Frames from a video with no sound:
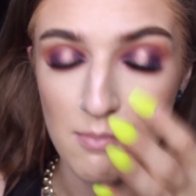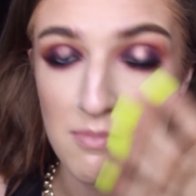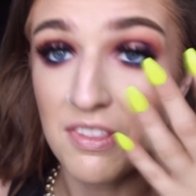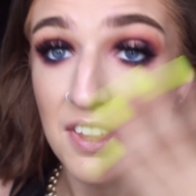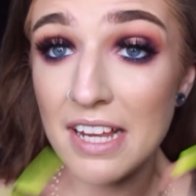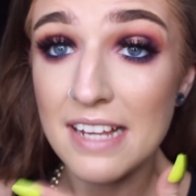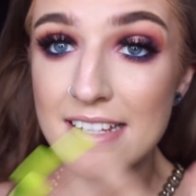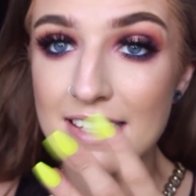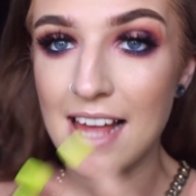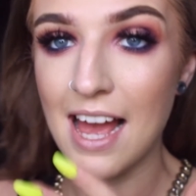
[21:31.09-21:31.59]

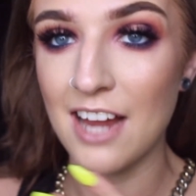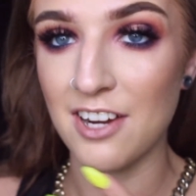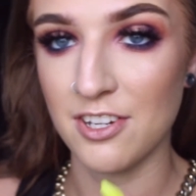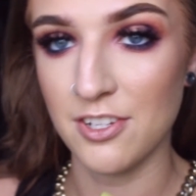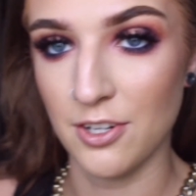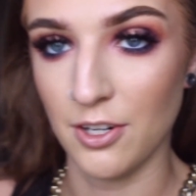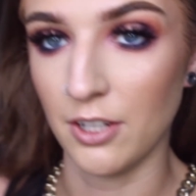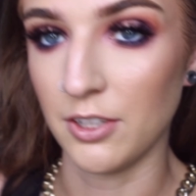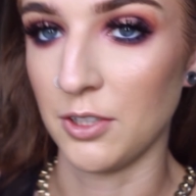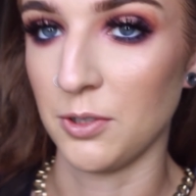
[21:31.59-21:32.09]
These
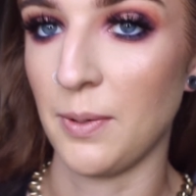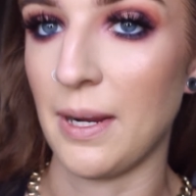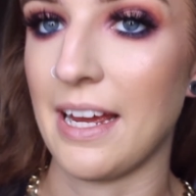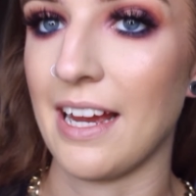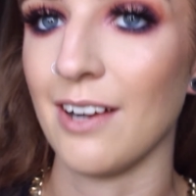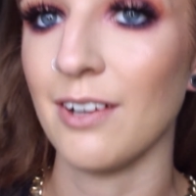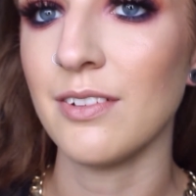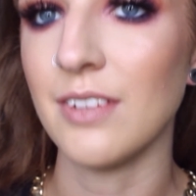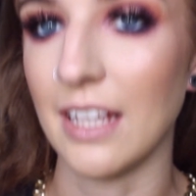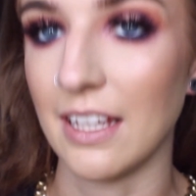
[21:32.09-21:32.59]
lashes are on their way
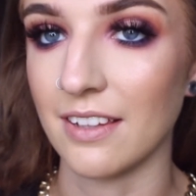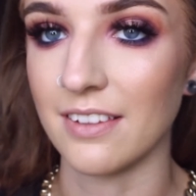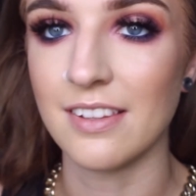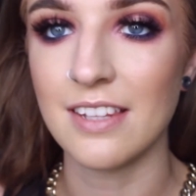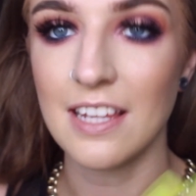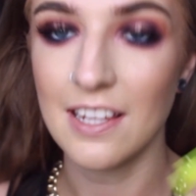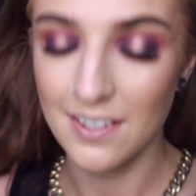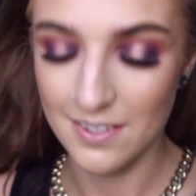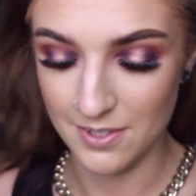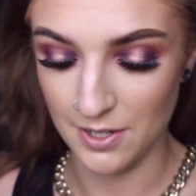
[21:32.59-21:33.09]
out. Like
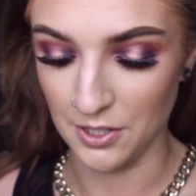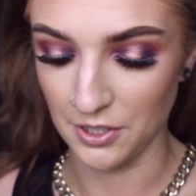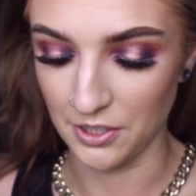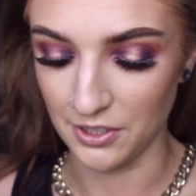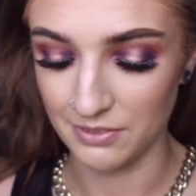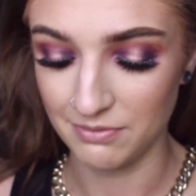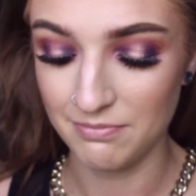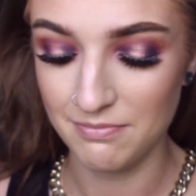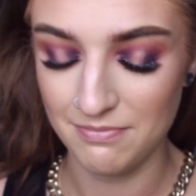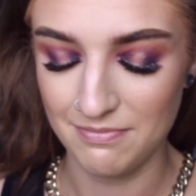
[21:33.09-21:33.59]
these
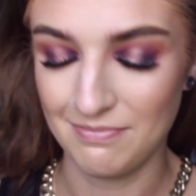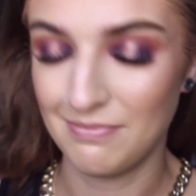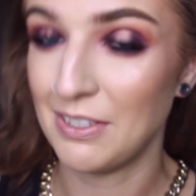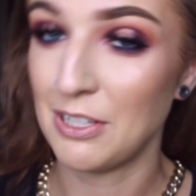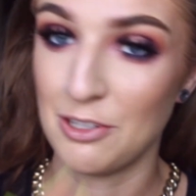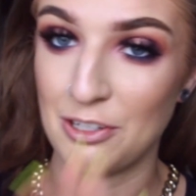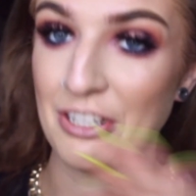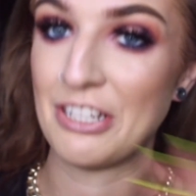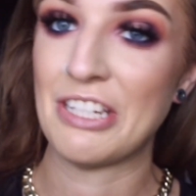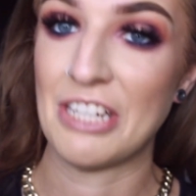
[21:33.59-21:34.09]
are
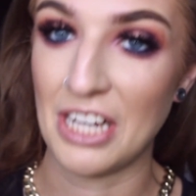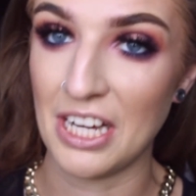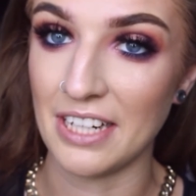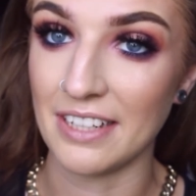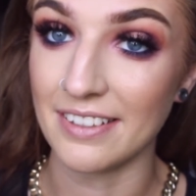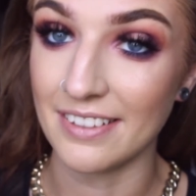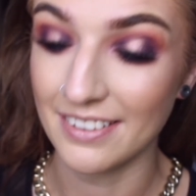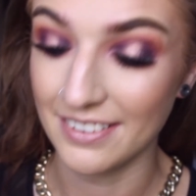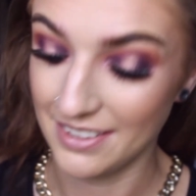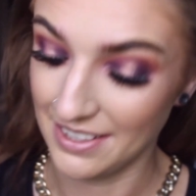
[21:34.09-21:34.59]

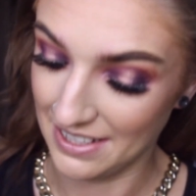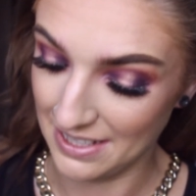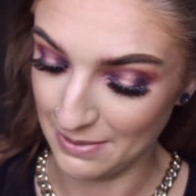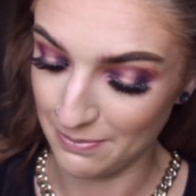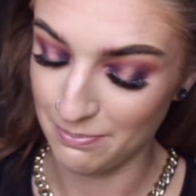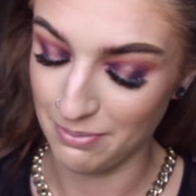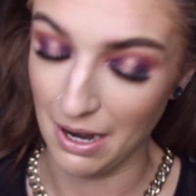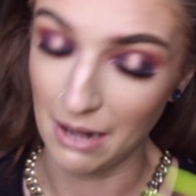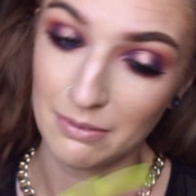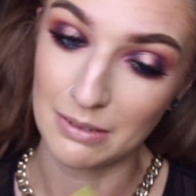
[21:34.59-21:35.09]
done. This
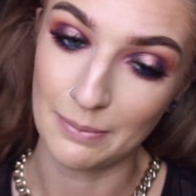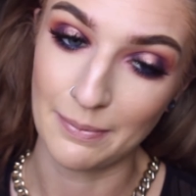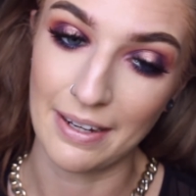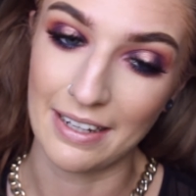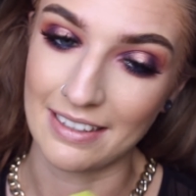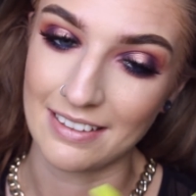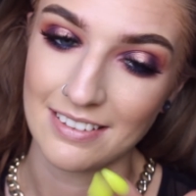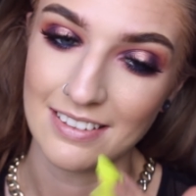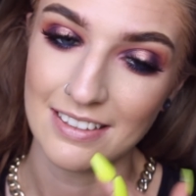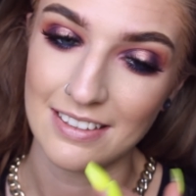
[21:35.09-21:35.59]
is probably
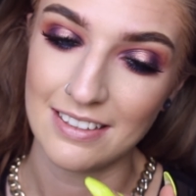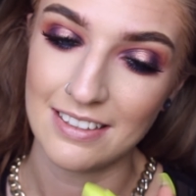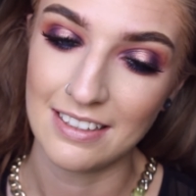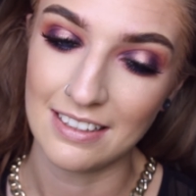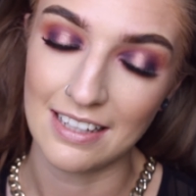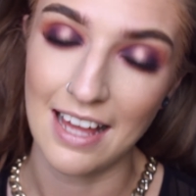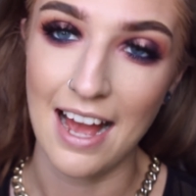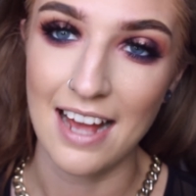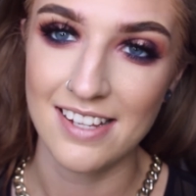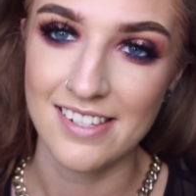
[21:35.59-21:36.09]
my
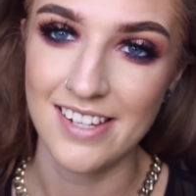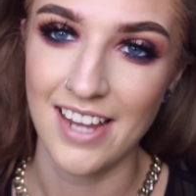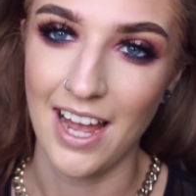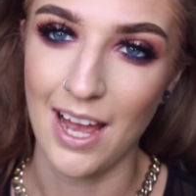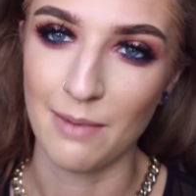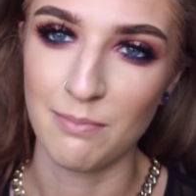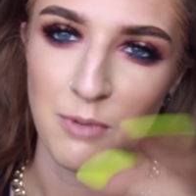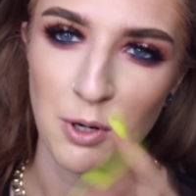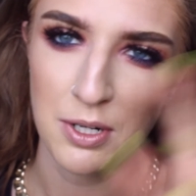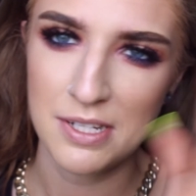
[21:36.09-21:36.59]
last
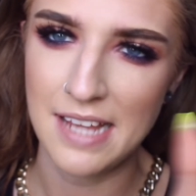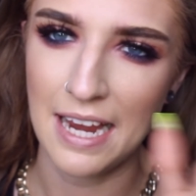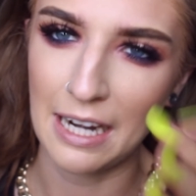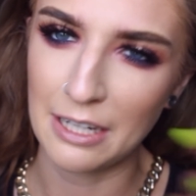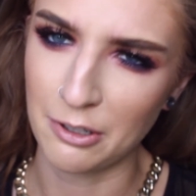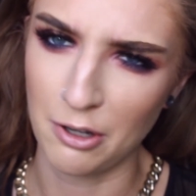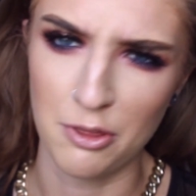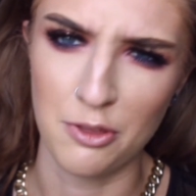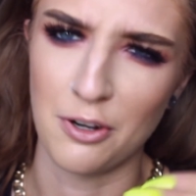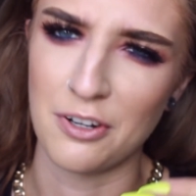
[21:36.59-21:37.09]
time, or
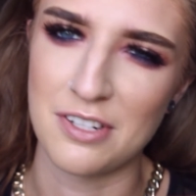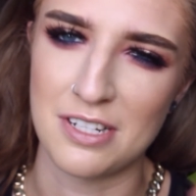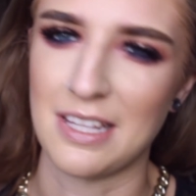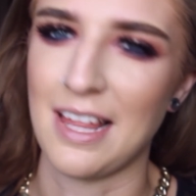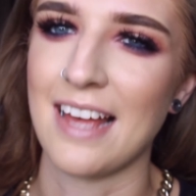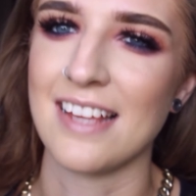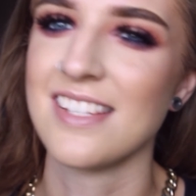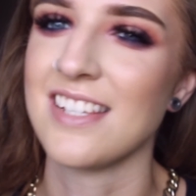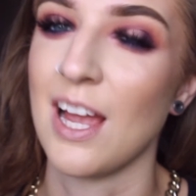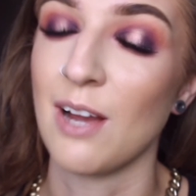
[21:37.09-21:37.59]
second or third to
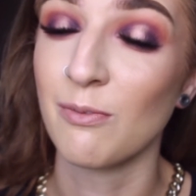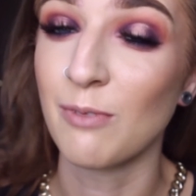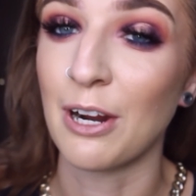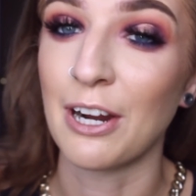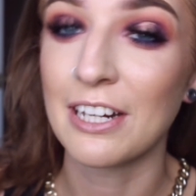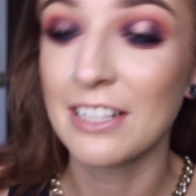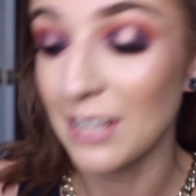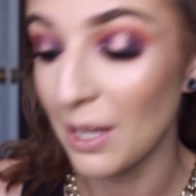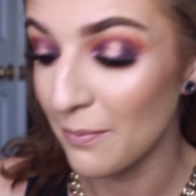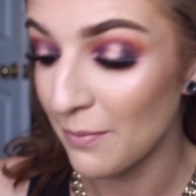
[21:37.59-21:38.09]
last time
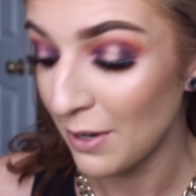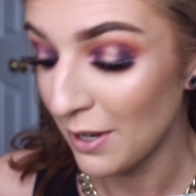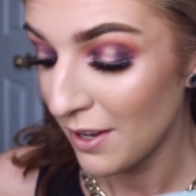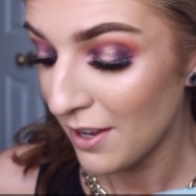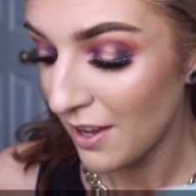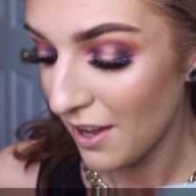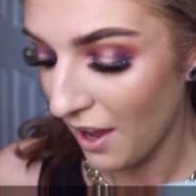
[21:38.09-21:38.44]
wearing them.